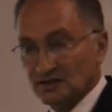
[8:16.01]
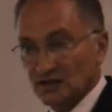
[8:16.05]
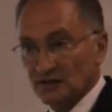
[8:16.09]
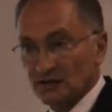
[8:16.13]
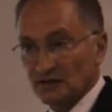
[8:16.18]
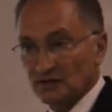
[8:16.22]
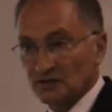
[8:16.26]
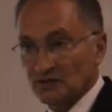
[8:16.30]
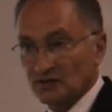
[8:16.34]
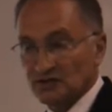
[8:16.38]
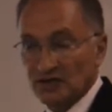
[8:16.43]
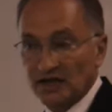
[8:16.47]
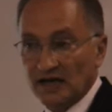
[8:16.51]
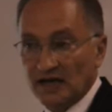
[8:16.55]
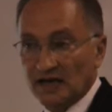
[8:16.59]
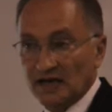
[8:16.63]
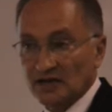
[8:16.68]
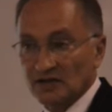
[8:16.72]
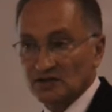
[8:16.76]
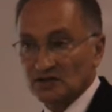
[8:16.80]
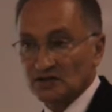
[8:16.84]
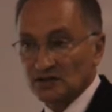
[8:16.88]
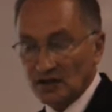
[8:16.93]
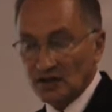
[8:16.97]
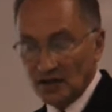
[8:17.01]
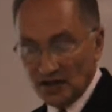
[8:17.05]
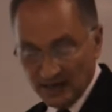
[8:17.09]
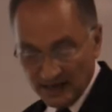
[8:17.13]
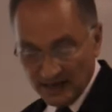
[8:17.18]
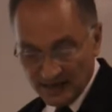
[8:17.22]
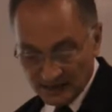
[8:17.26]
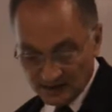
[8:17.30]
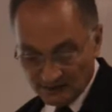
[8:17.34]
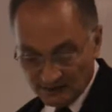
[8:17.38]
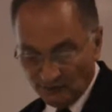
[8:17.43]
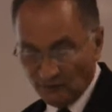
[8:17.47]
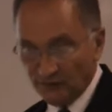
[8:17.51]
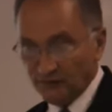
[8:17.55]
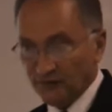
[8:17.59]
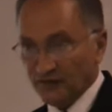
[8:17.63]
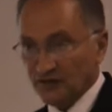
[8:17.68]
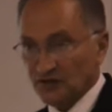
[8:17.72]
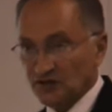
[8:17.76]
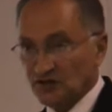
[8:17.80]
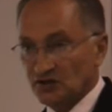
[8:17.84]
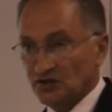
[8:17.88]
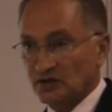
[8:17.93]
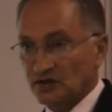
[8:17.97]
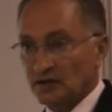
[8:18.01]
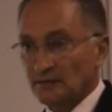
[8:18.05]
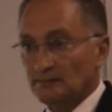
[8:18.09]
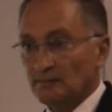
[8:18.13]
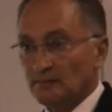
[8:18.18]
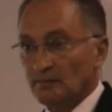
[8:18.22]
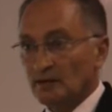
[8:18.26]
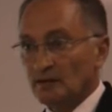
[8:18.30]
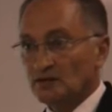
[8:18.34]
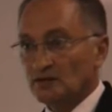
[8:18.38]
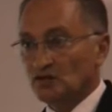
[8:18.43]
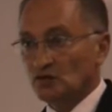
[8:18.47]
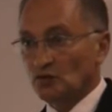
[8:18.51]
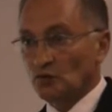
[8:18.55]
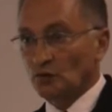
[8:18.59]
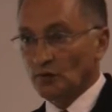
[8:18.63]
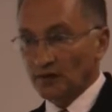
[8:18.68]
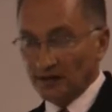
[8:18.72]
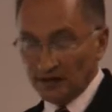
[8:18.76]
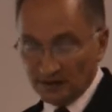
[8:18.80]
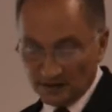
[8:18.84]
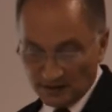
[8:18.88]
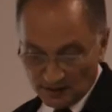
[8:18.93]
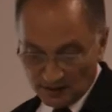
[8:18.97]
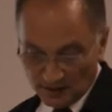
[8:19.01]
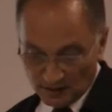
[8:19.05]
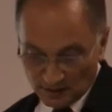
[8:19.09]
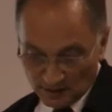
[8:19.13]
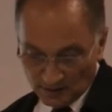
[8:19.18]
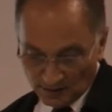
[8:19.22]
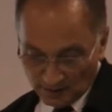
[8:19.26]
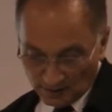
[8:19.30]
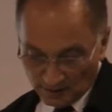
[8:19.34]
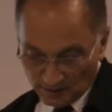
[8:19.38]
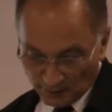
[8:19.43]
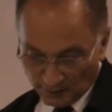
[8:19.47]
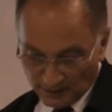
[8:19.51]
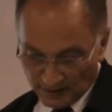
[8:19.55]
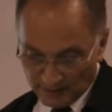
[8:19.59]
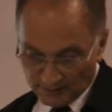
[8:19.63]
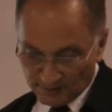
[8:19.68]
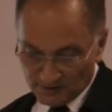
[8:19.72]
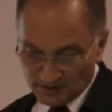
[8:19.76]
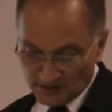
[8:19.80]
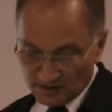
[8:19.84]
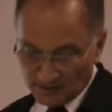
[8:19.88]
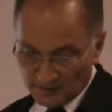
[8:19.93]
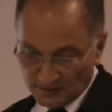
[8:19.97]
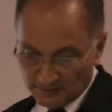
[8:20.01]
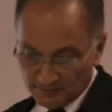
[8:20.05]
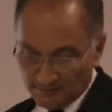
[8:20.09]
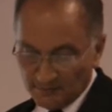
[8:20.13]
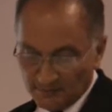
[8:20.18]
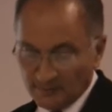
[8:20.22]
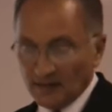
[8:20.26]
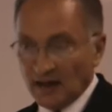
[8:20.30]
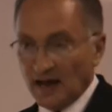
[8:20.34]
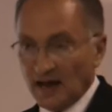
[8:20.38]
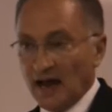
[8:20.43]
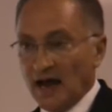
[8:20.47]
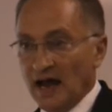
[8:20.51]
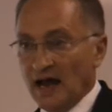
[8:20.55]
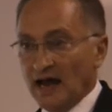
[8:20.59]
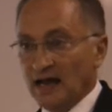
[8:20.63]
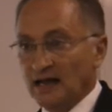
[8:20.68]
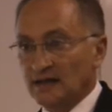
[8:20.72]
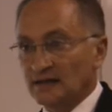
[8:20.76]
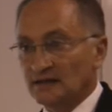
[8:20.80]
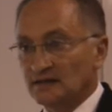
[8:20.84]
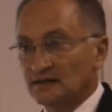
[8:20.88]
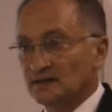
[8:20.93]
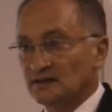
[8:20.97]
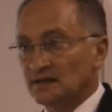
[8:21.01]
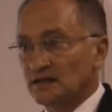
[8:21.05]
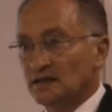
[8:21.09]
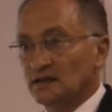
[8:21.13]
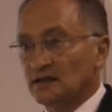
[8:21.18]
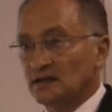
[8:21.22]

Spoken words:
So sharks eat fish, squid, crabs, and